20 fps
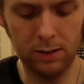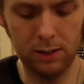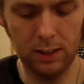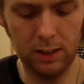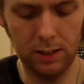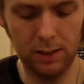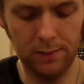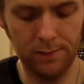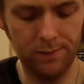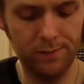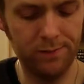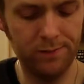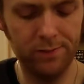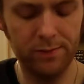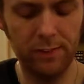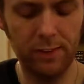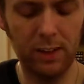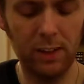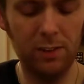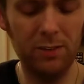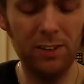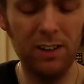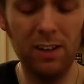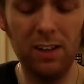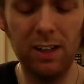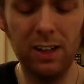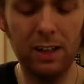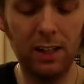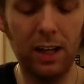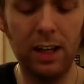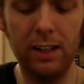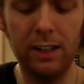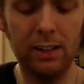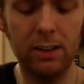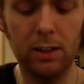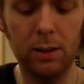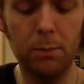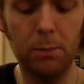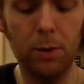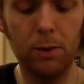If you like any
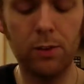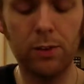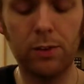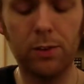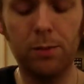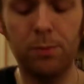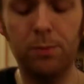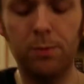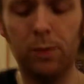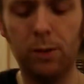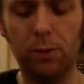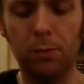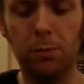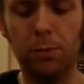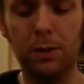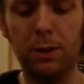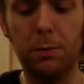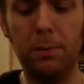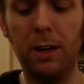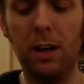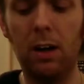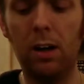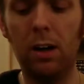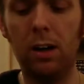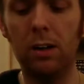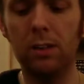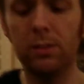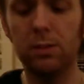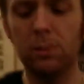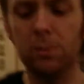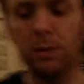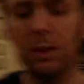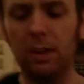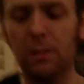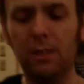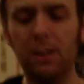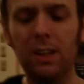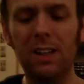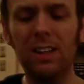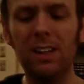kind of monster film with a bit of heart as well,